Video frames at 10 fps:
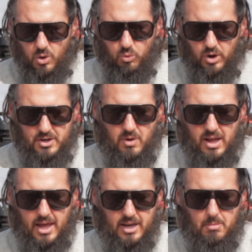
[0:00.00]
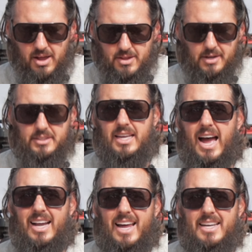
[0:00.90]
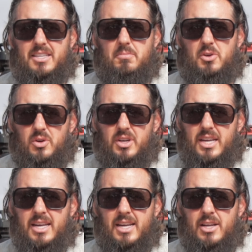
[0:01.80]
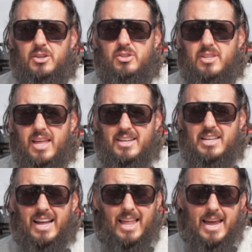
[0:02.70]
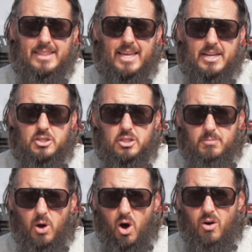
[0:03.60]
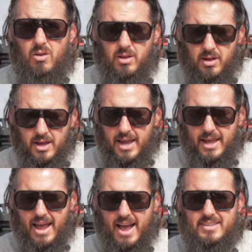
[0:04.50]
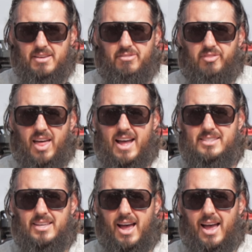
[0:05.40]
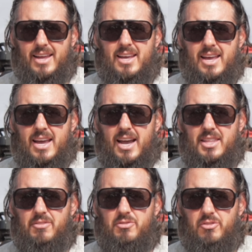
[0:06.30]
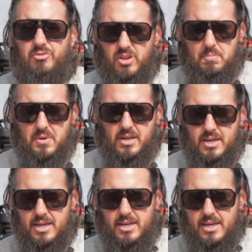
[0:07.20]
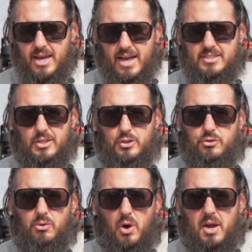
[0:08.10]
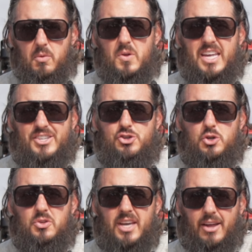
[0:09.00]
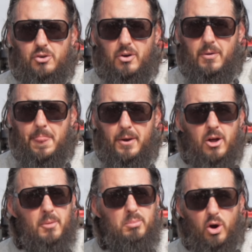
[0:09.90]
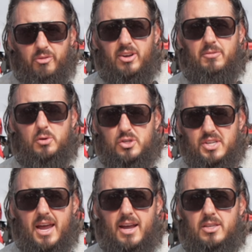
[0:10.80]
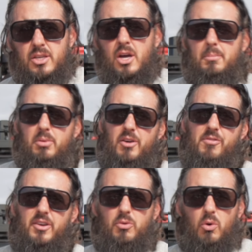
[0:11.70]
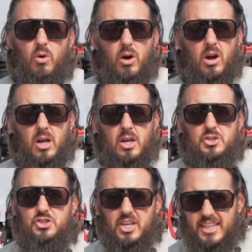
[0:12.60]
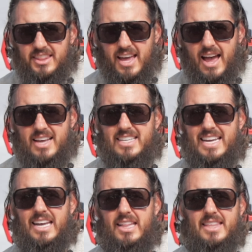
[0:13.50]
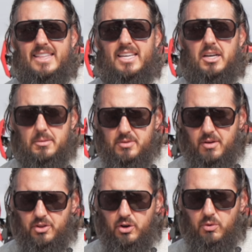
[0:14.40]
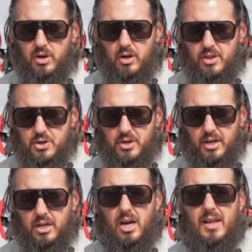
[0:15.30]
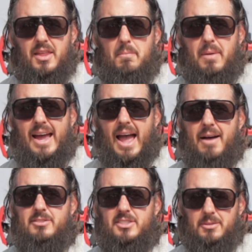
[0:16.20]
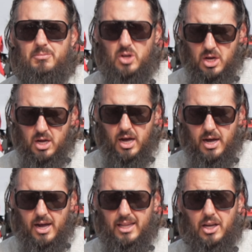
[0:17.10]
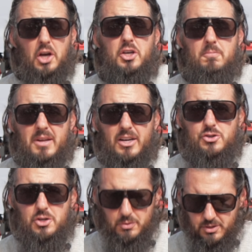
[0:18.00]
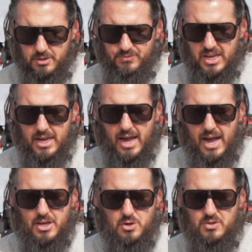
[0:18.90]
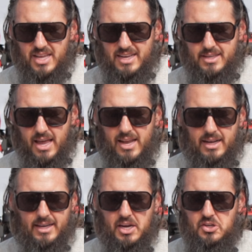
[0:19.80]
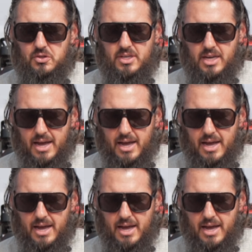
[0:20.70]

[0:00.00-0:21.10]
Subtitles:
What do I like about this? I like the ability that it's small and it has a flat side, and then if you flip it, it has a tray with a juice catcher. Perfect for steaks, perfect for chicken thighs, anything that comes off the grill that you're gonna cut that might have some a good bit of juice. I use that side occasionally.